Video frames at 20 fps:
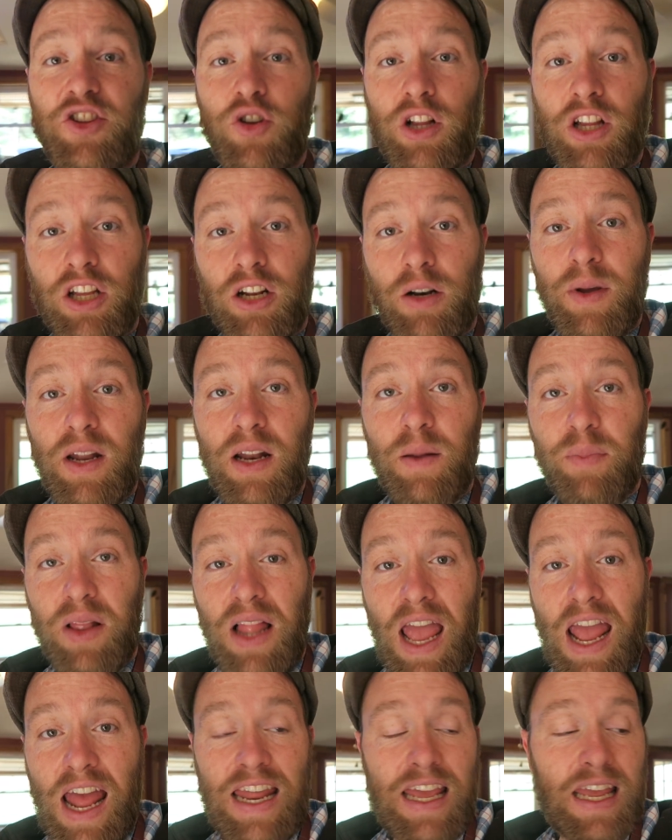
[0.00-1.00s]
to do a little bit of
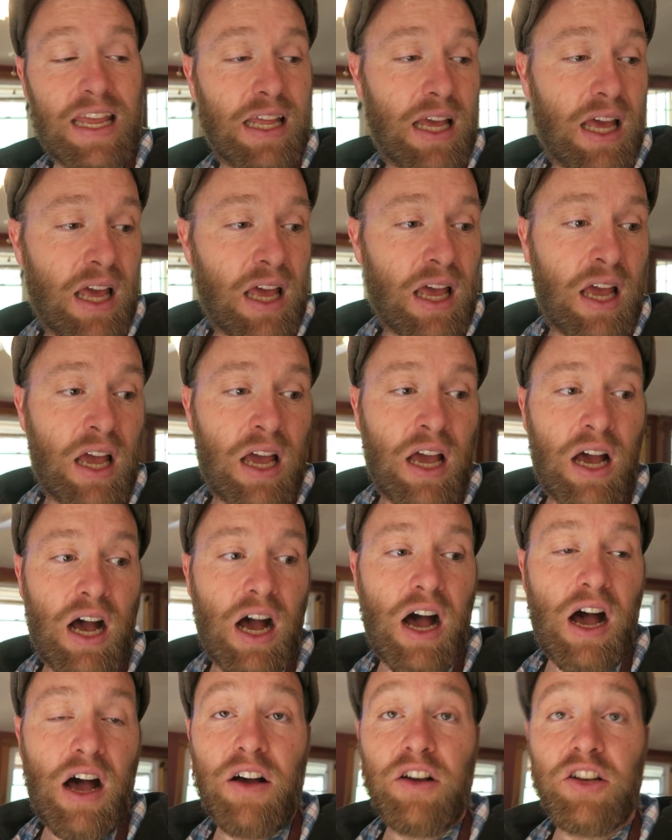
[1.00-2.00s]
planning
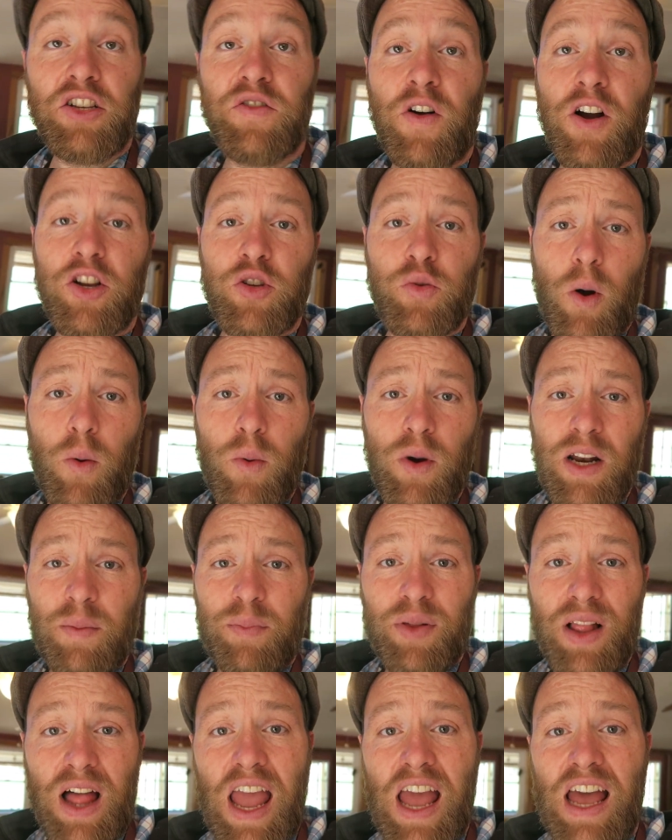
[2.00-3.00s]
uh, as far as what we're gonna
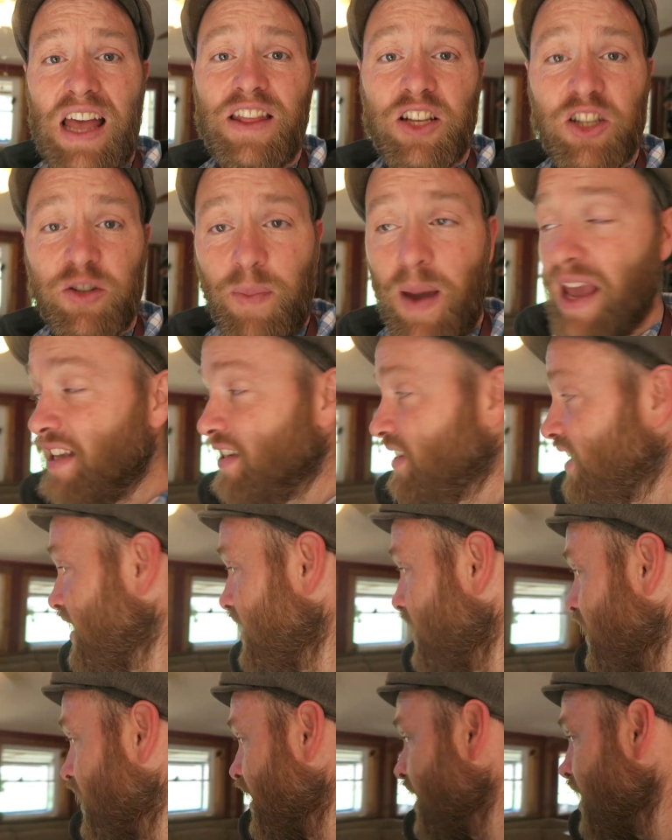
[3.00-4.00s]
plant and the
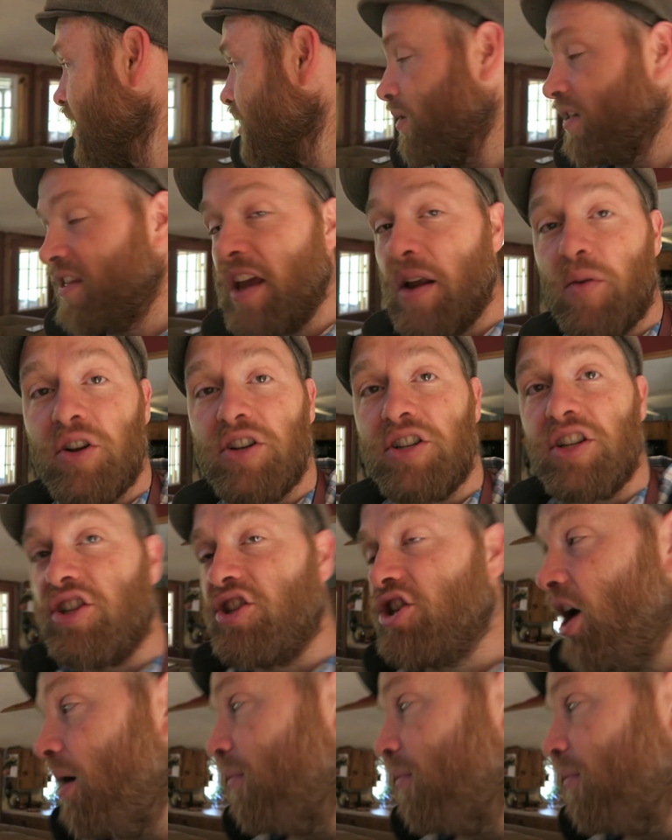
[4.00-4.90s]
spacing, but then we'll just